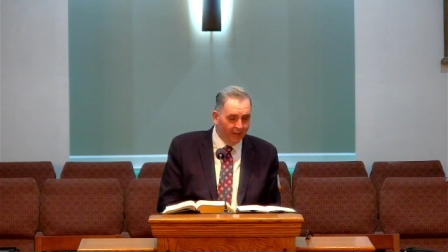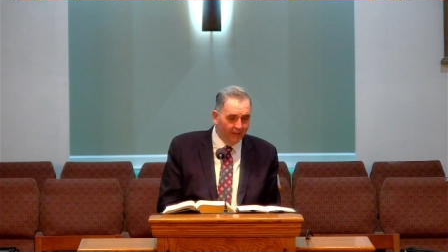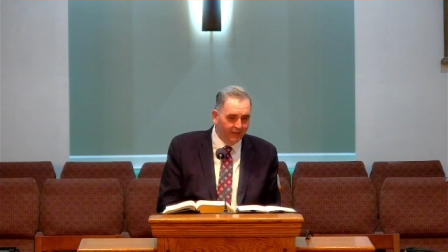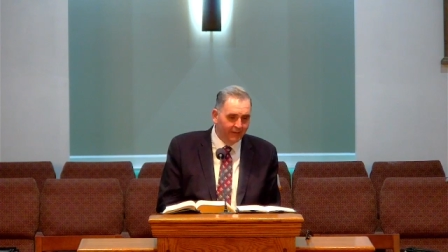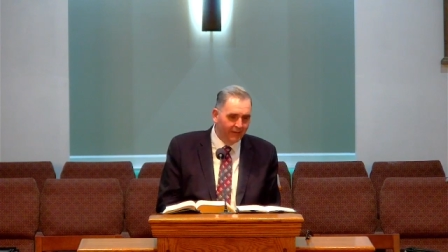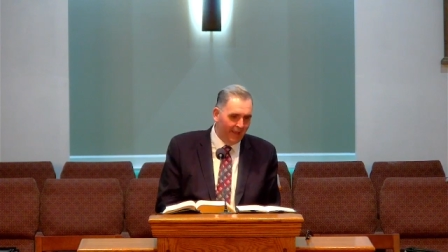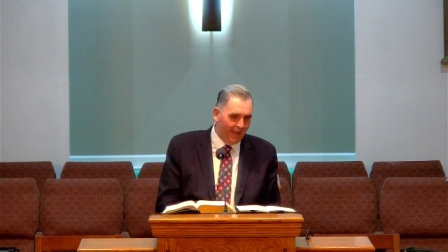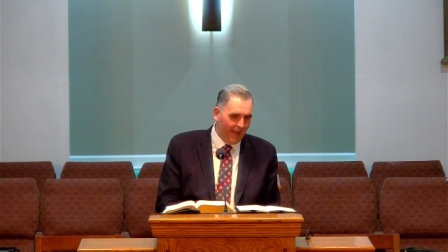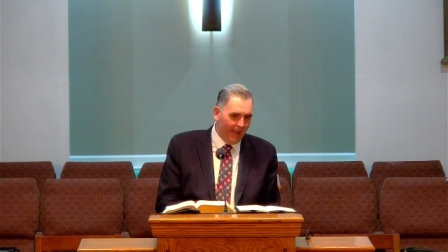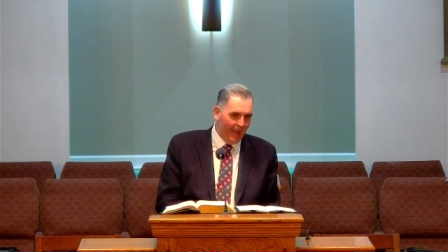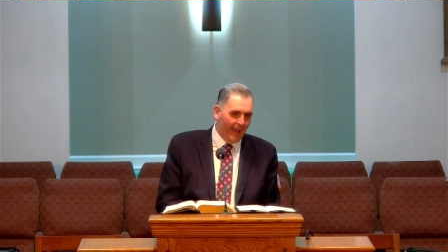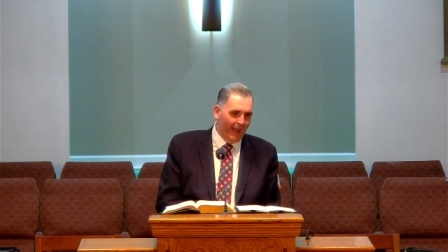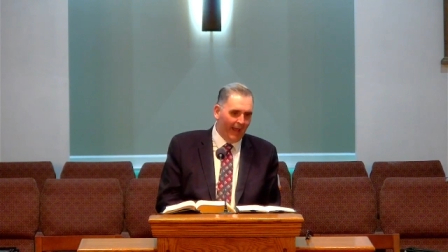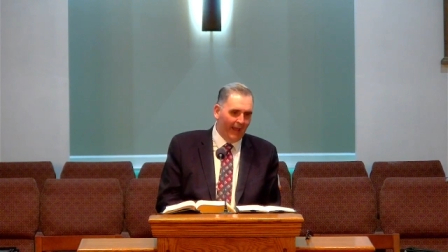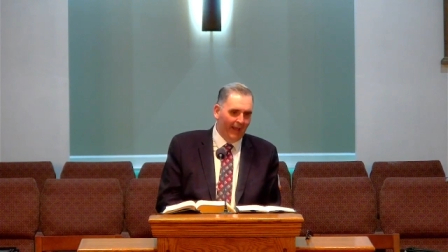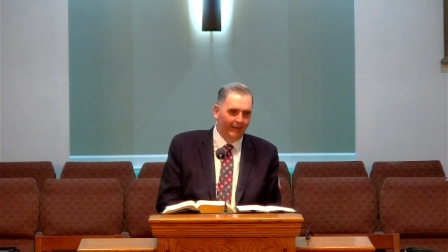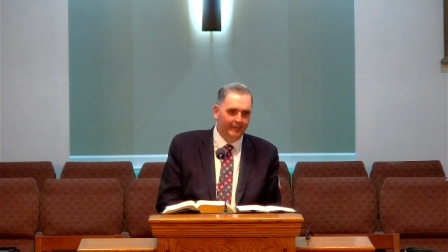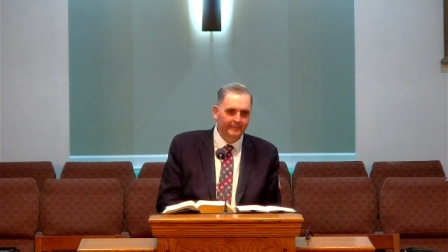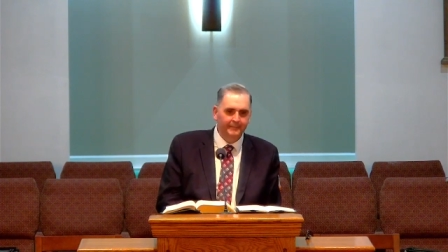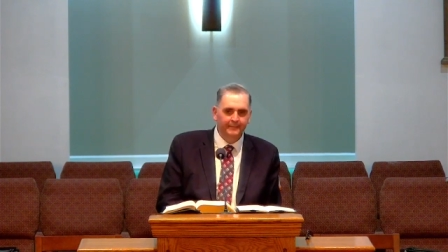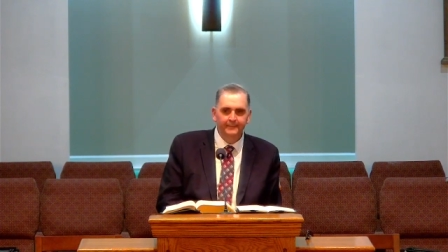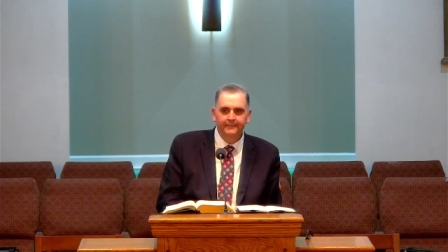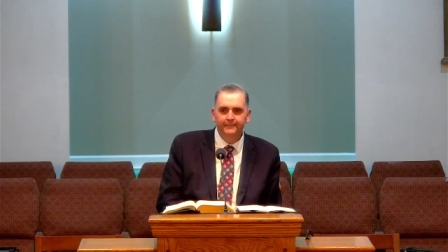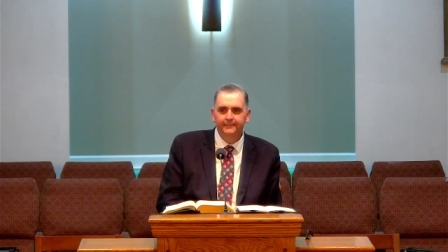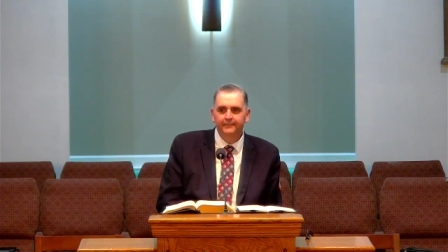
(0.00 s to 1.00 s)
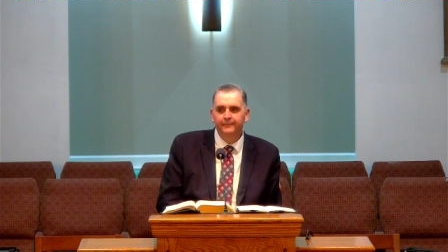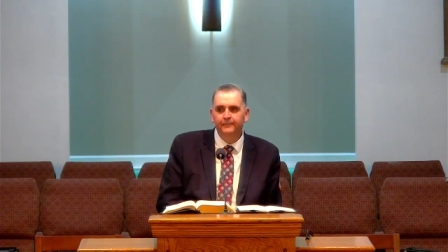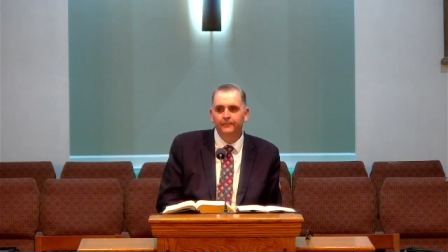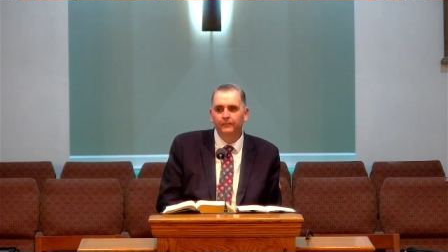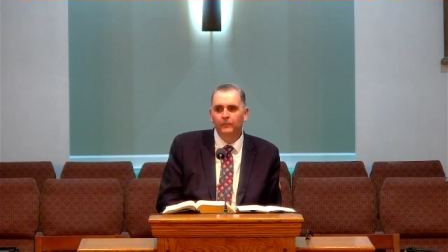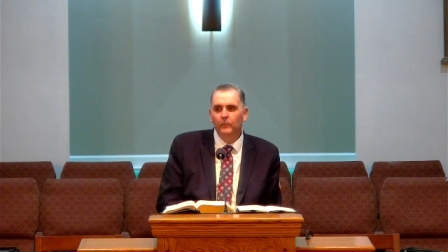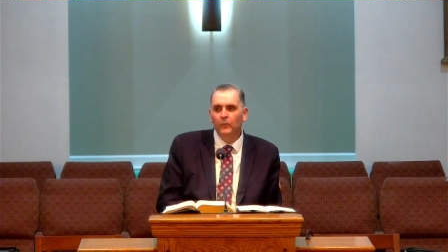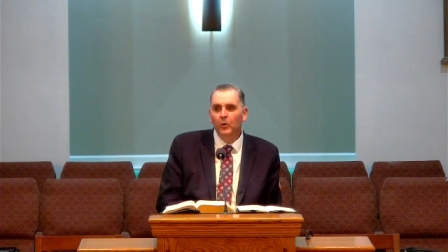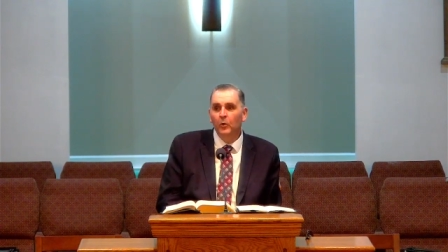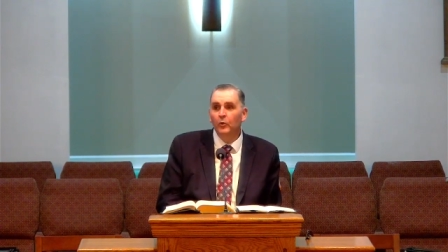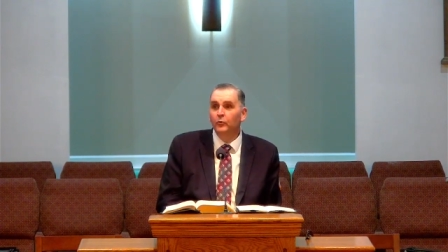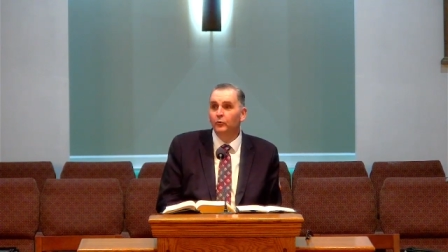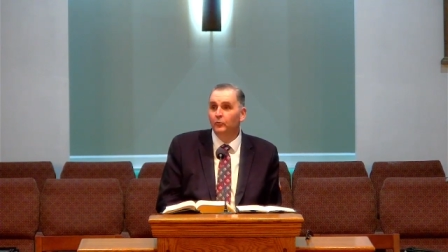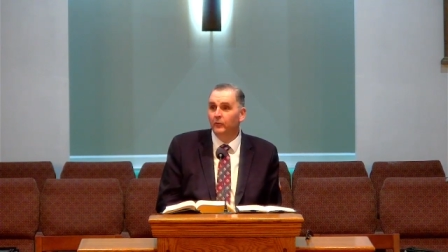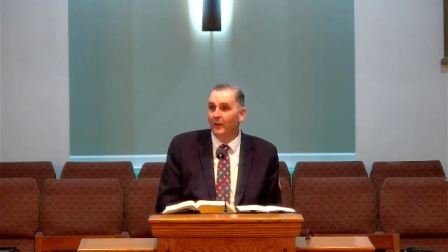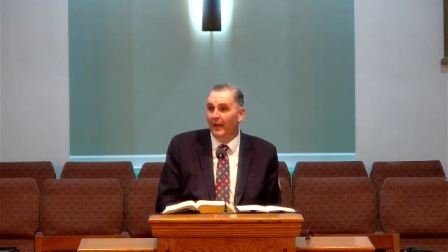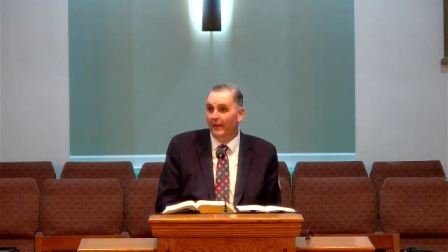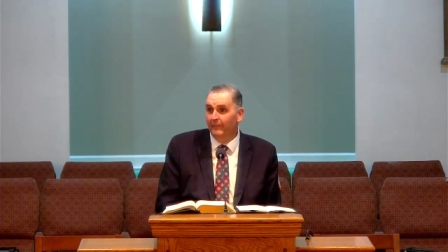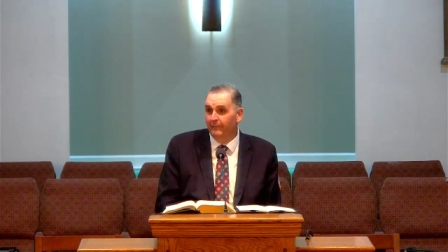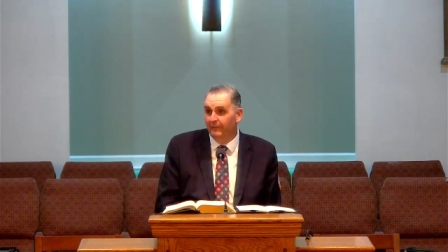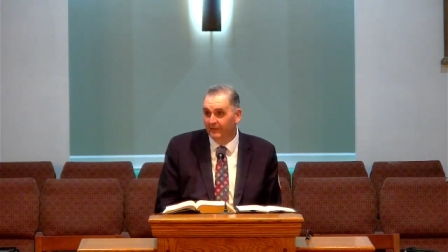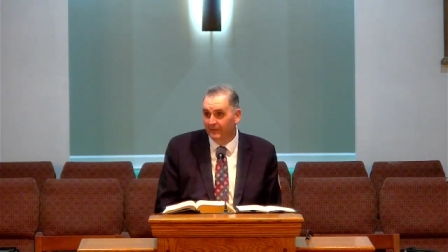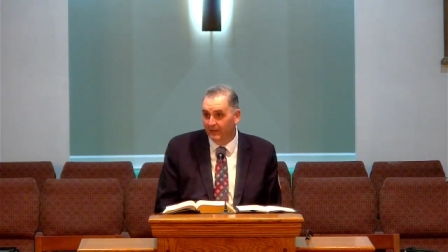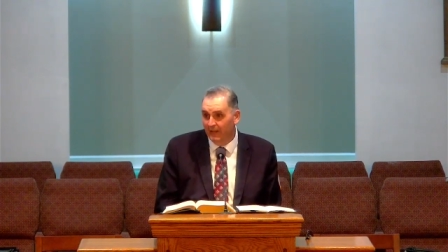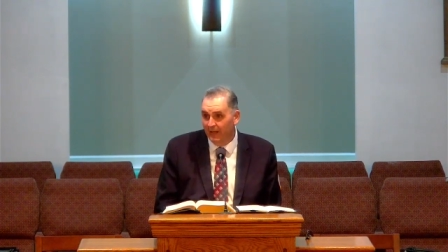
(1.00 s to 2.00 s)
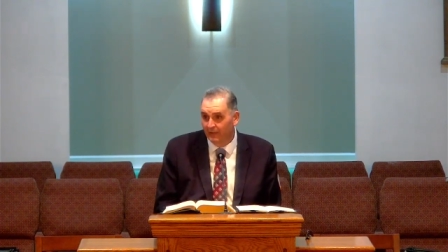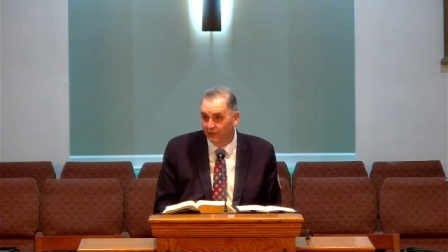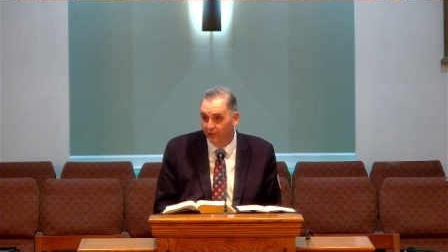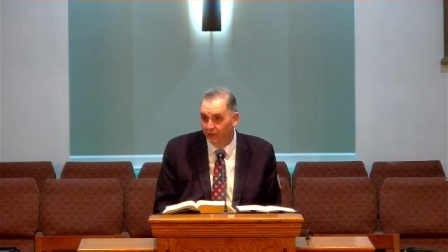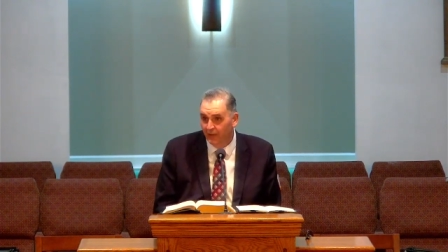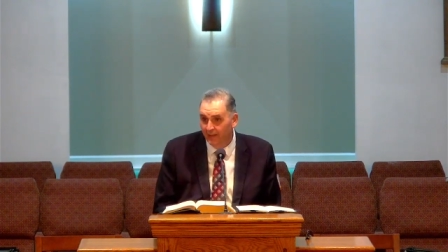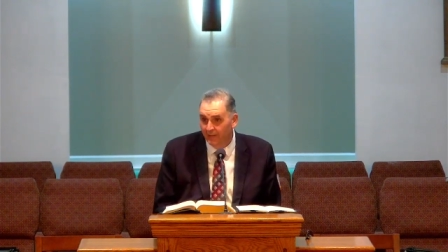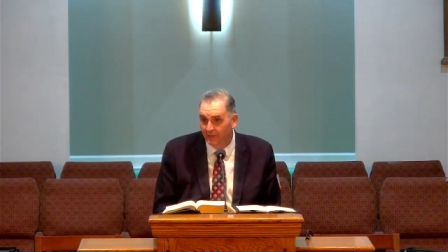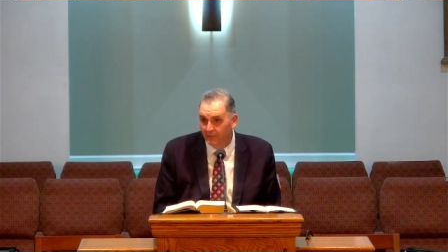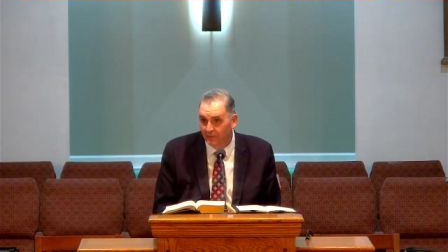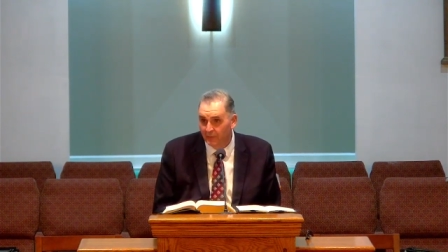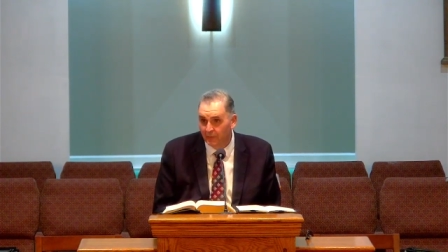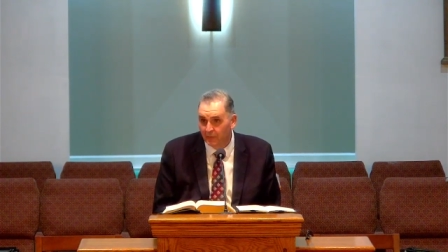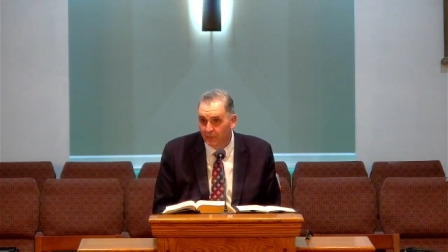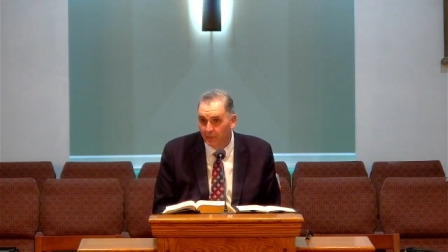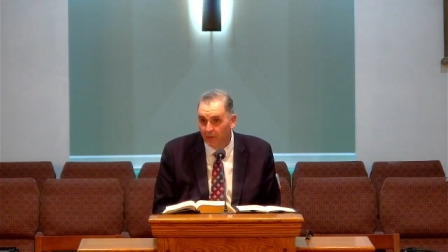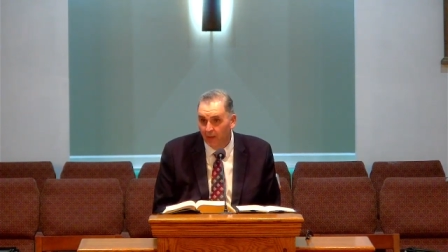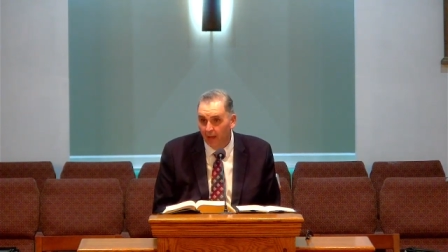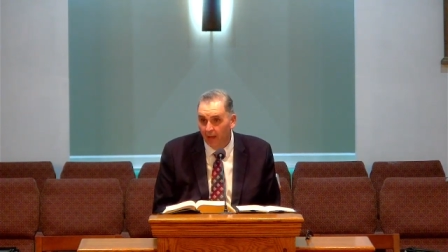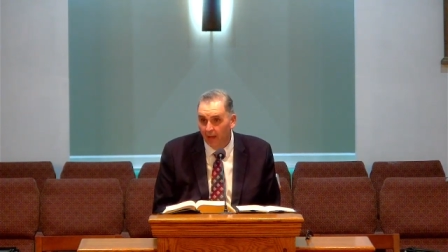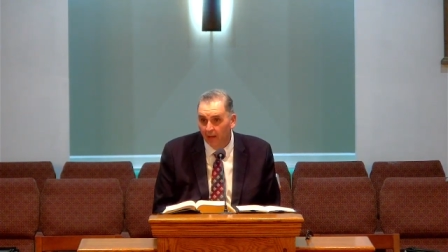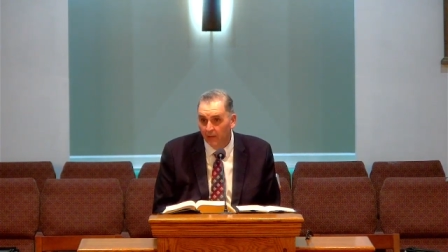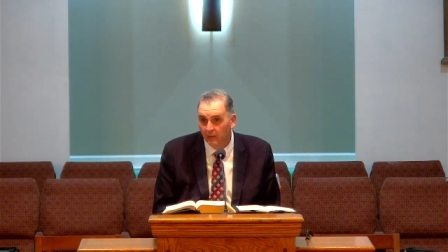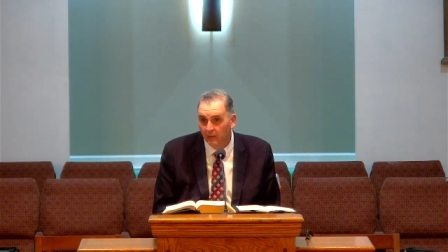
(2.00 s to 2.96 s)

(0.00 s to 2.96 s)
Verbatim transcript: Yeah. Whose life is that changing today?